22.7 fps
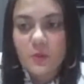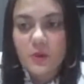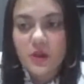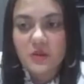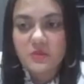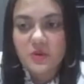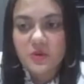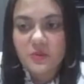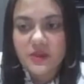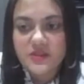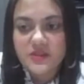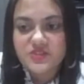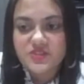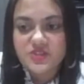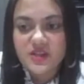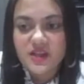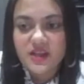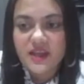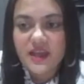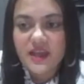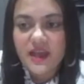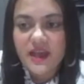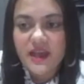more question
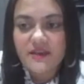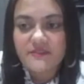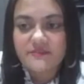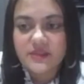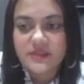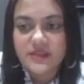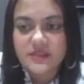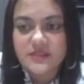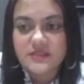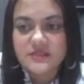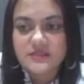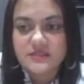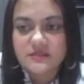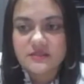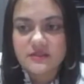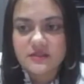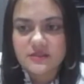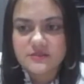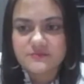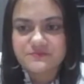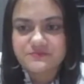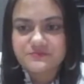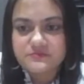I have is,
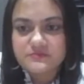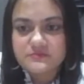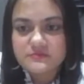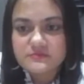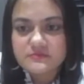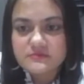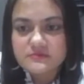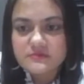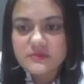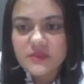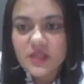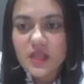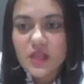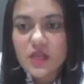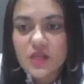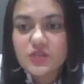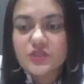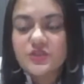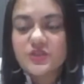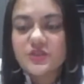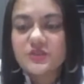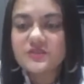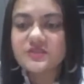
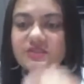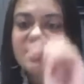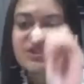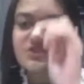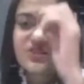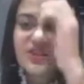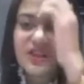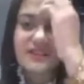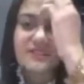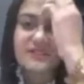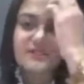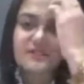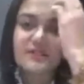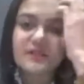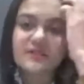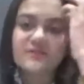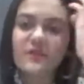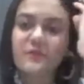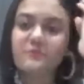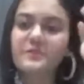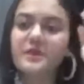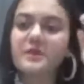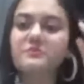do you suggest
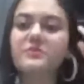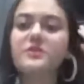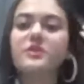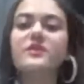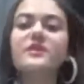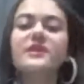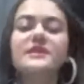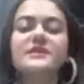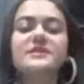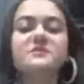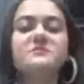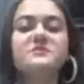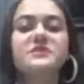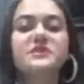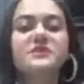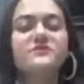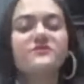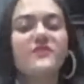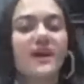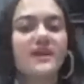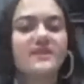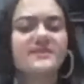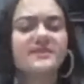this for people on
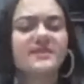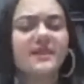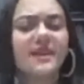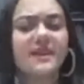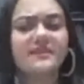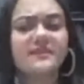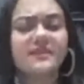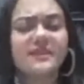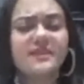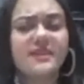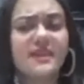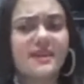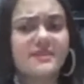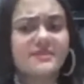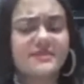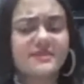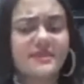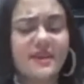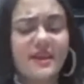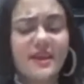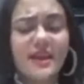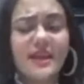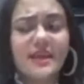intermittent fasting? I think
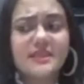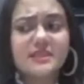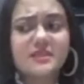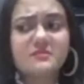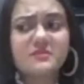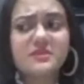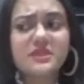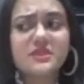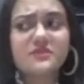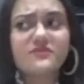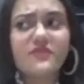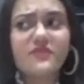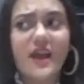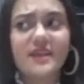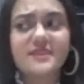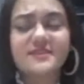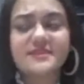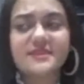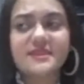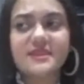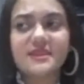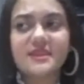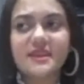yes. Intermittent
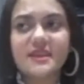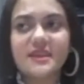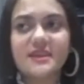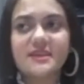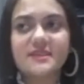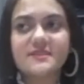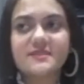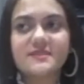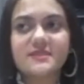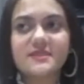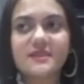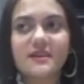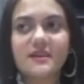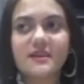fasting is